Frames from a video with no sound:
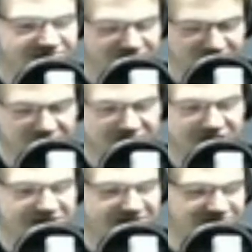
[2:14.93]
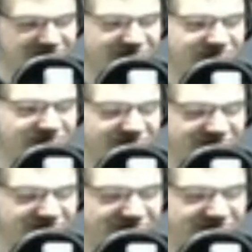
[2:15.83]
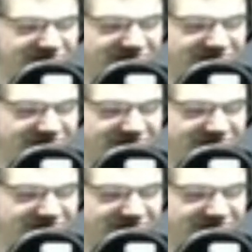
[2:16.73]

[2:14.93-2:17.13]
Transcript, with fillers: Sure. And, thanks for taking the